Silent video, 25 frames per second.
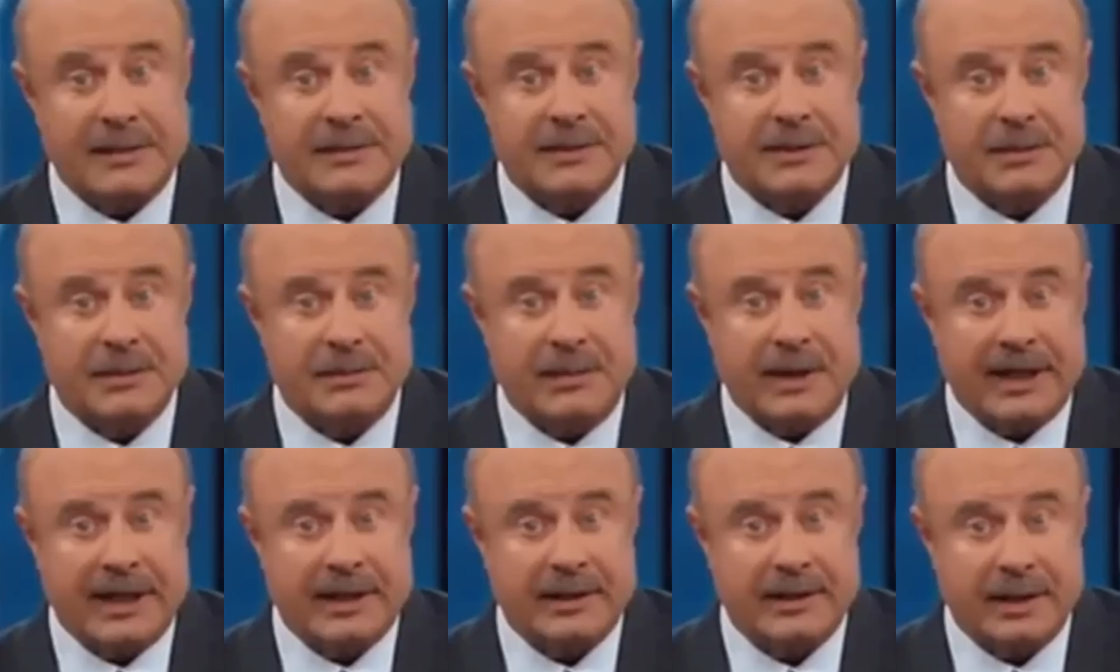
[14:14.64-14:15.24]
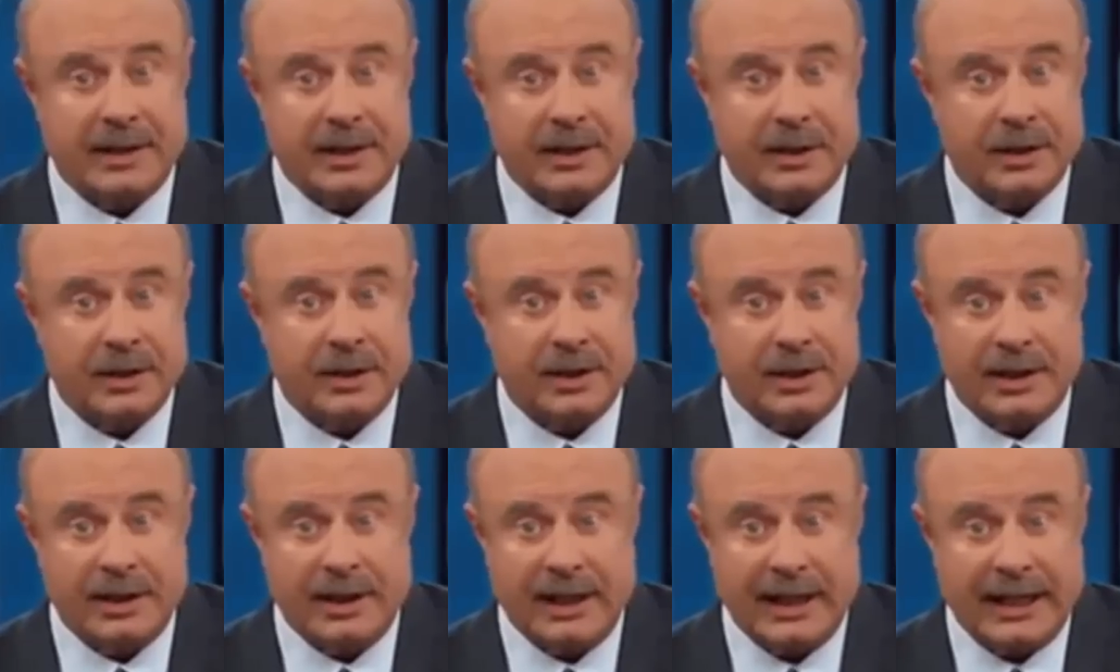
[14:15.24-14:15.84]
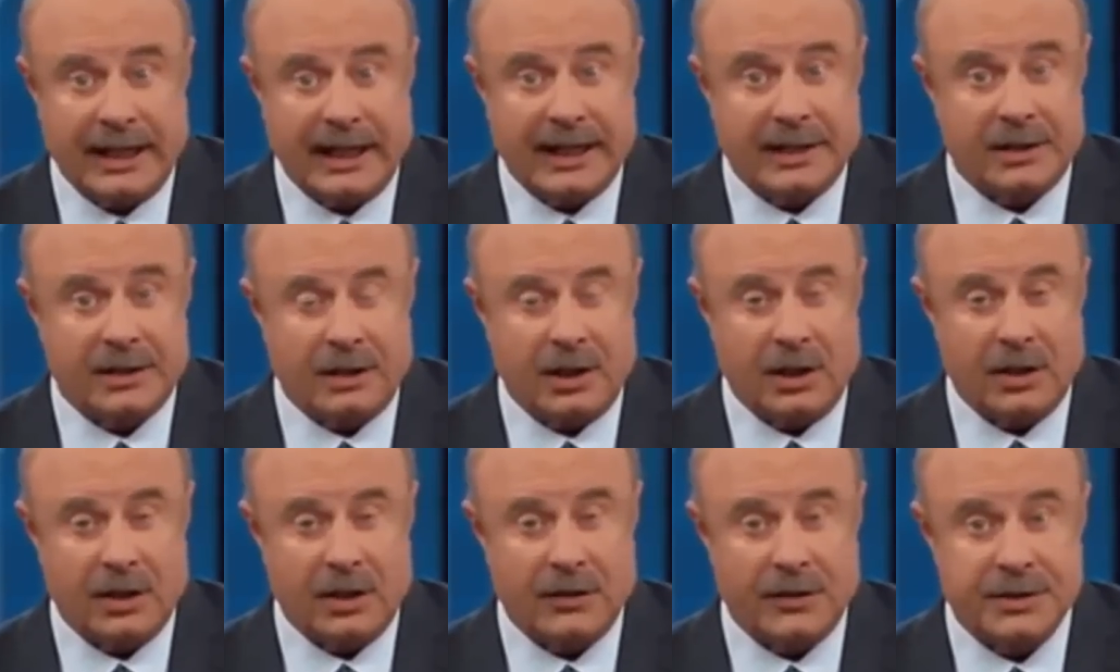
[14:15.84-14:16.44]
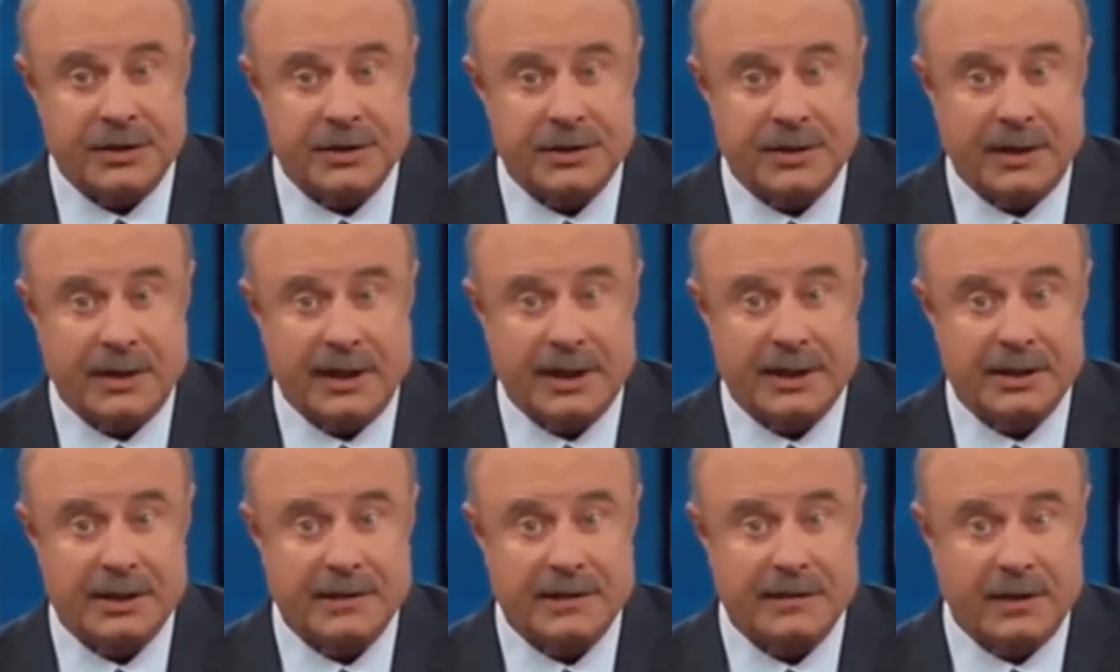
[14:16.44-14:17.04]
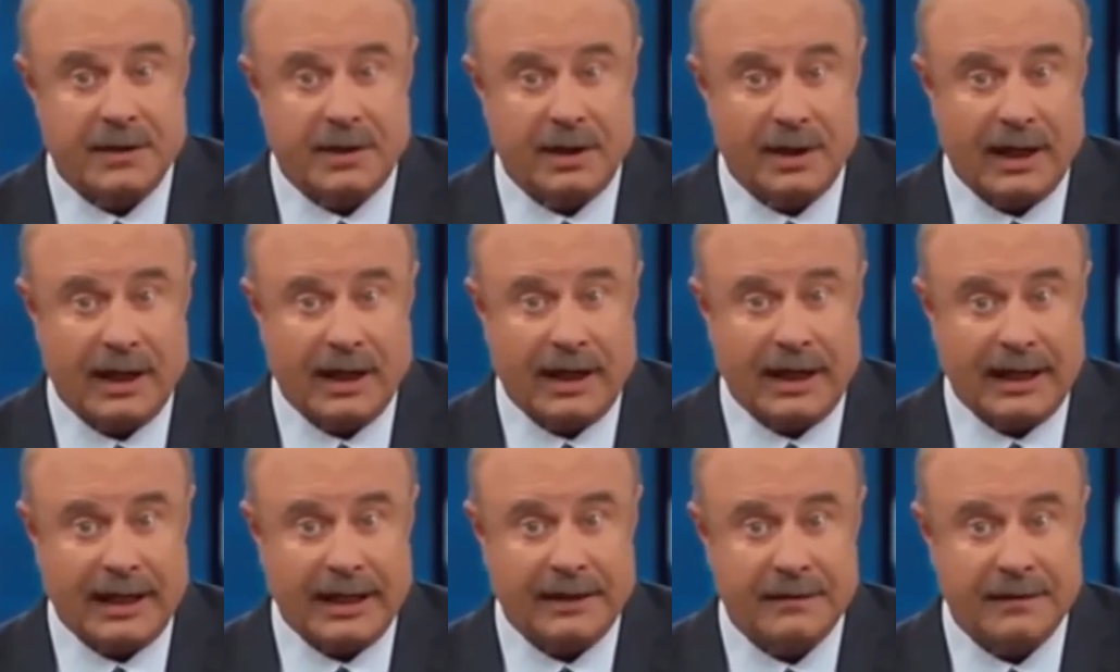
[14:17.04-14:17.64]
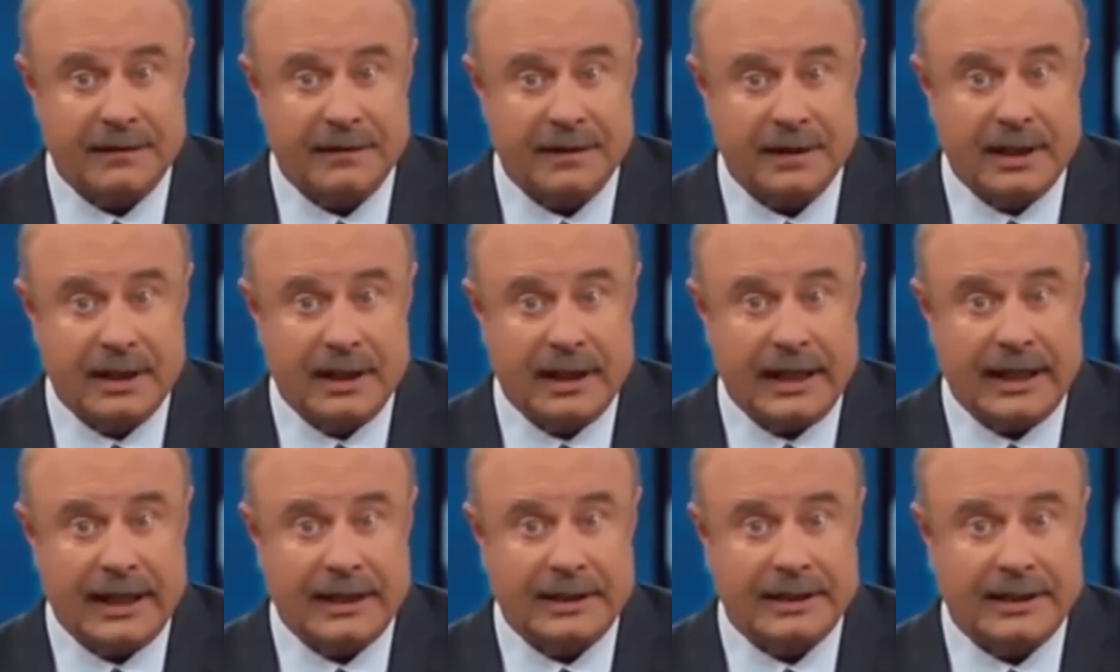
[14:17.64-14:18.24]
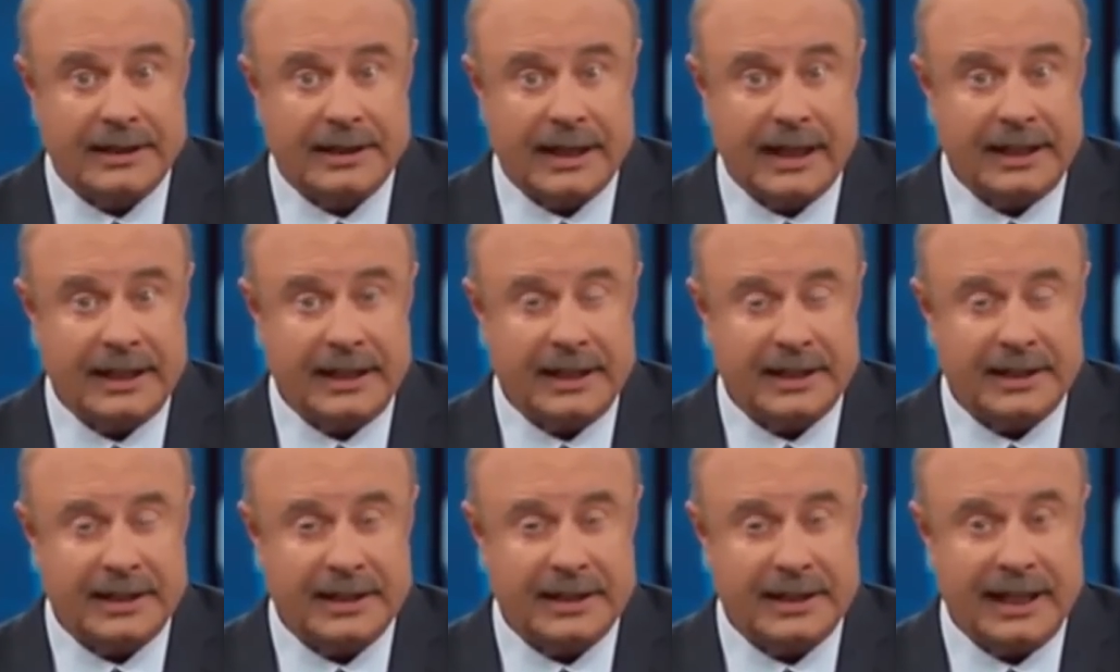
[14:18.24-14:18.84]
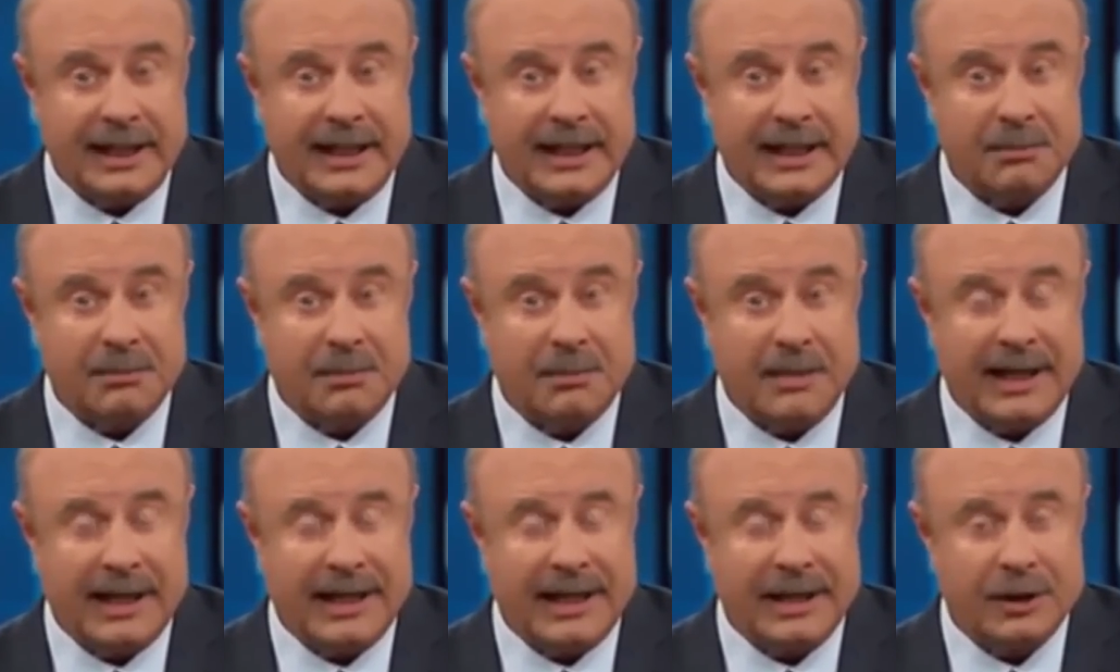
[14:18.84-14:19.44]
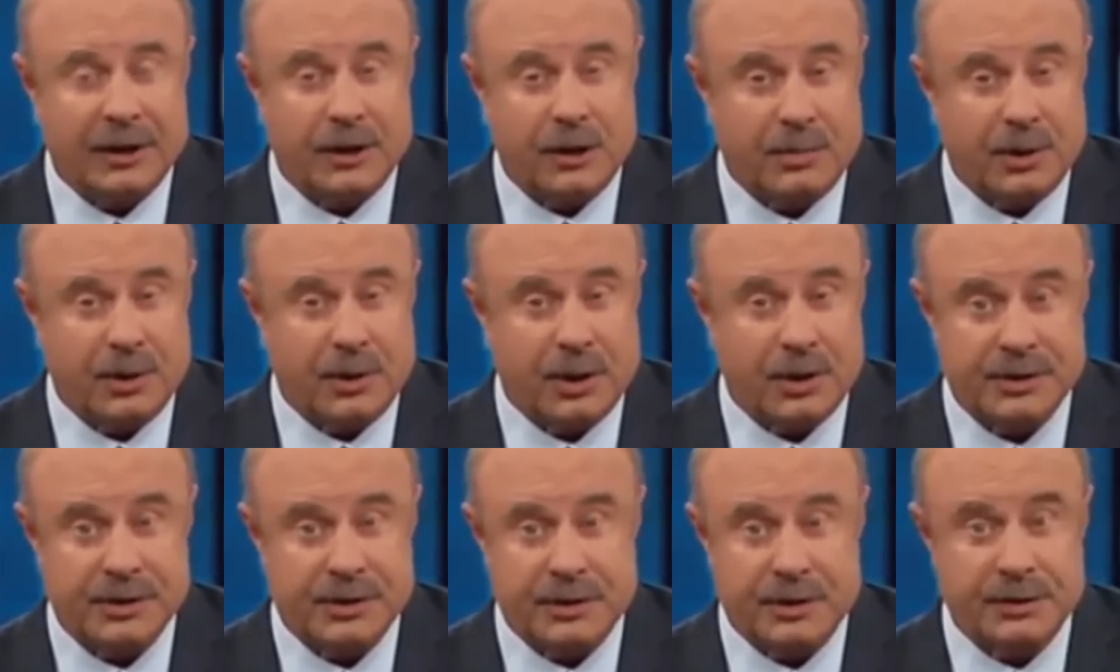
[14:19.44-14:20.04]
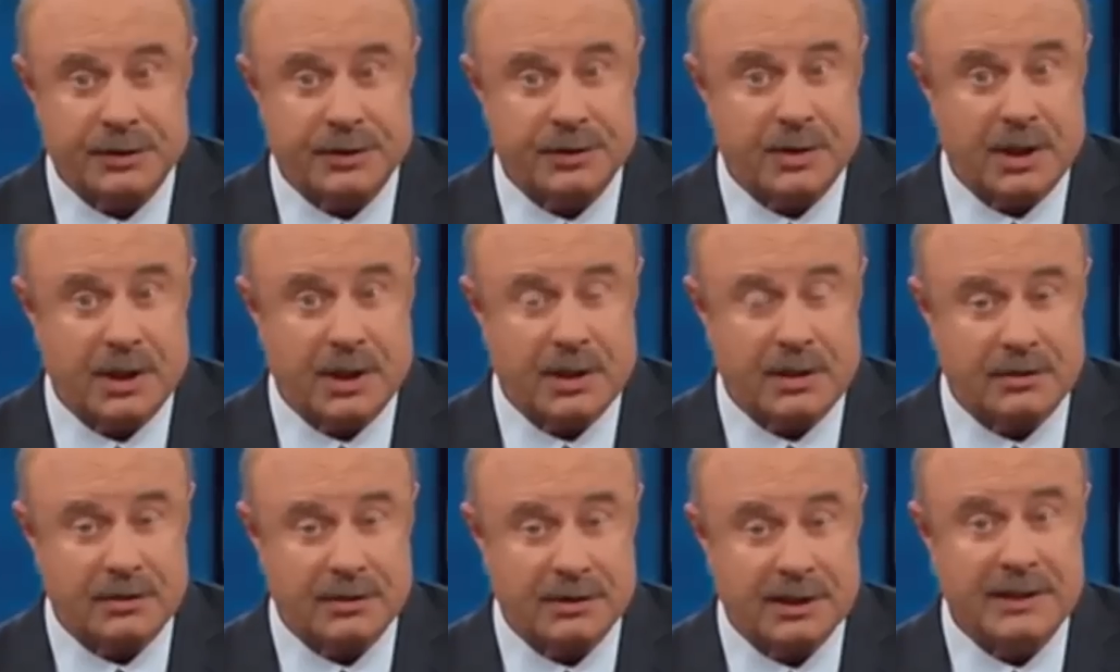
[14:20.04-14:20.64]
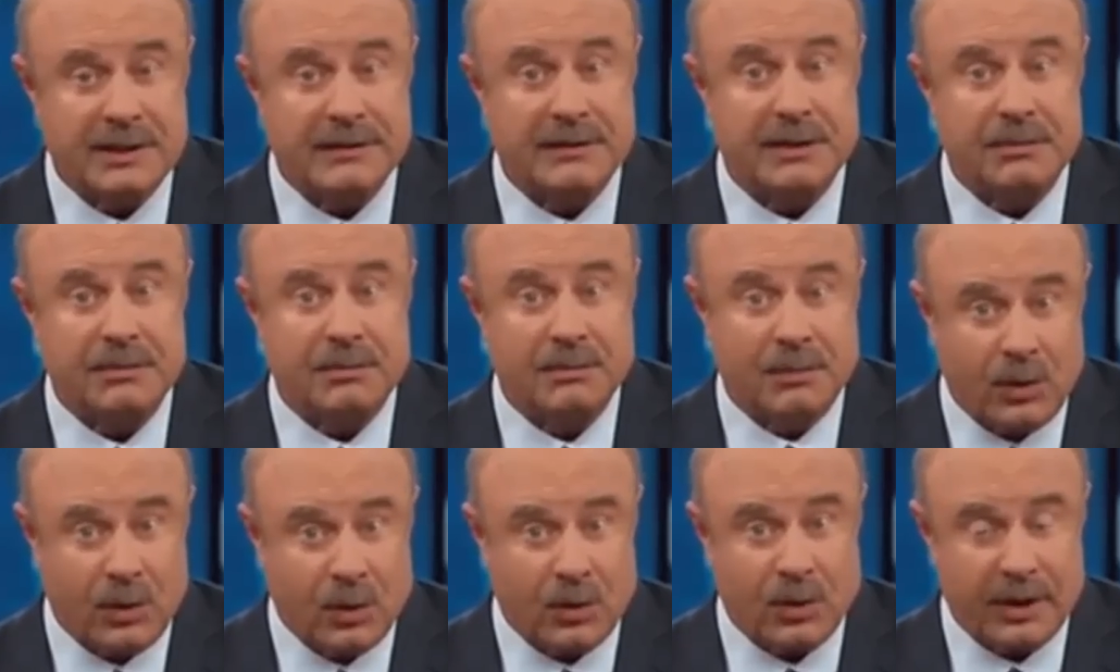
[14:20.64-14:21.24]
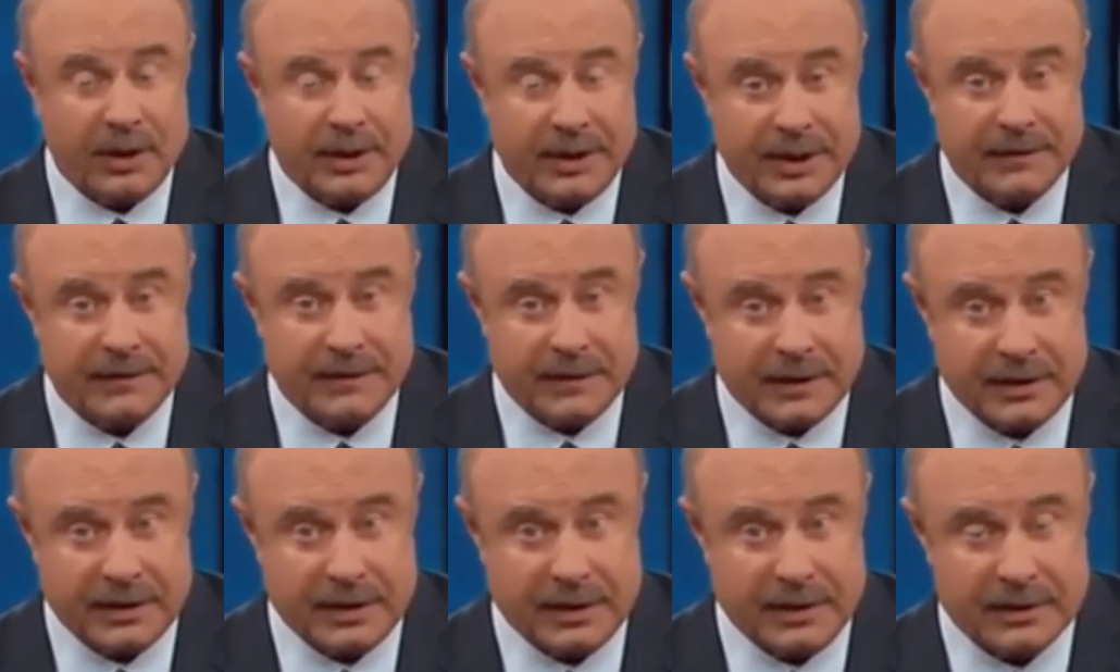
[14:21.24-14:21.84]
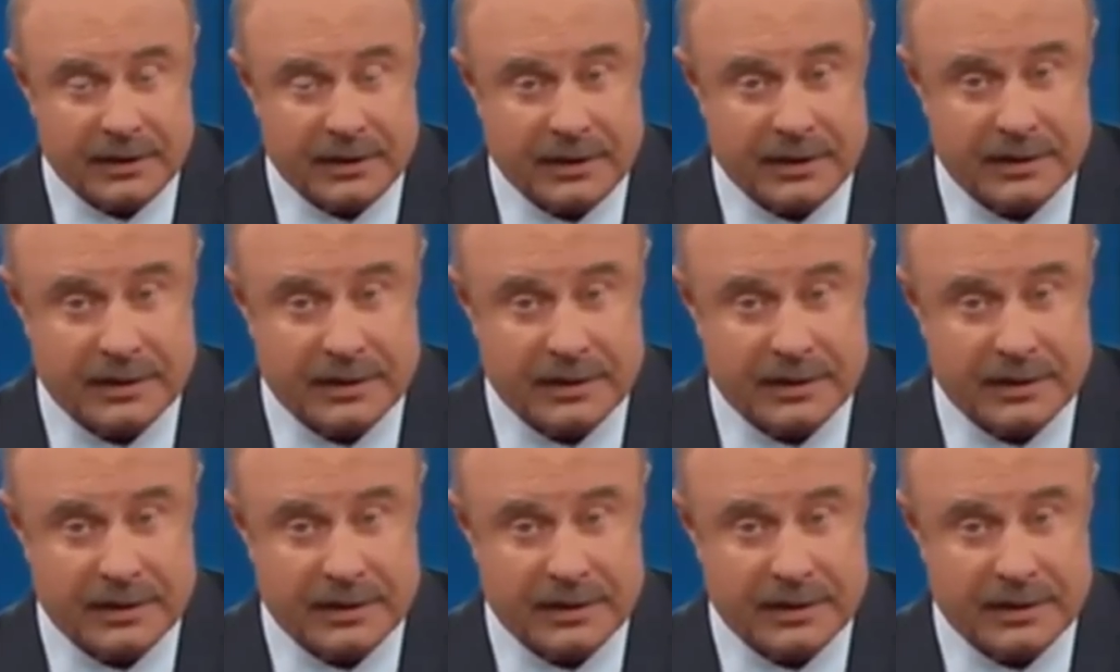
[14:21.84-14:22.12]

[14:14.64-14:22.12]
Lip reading: Samantha couldn't handle all the stress of her life, and Katie and Dan made her personal struggles even more difficult.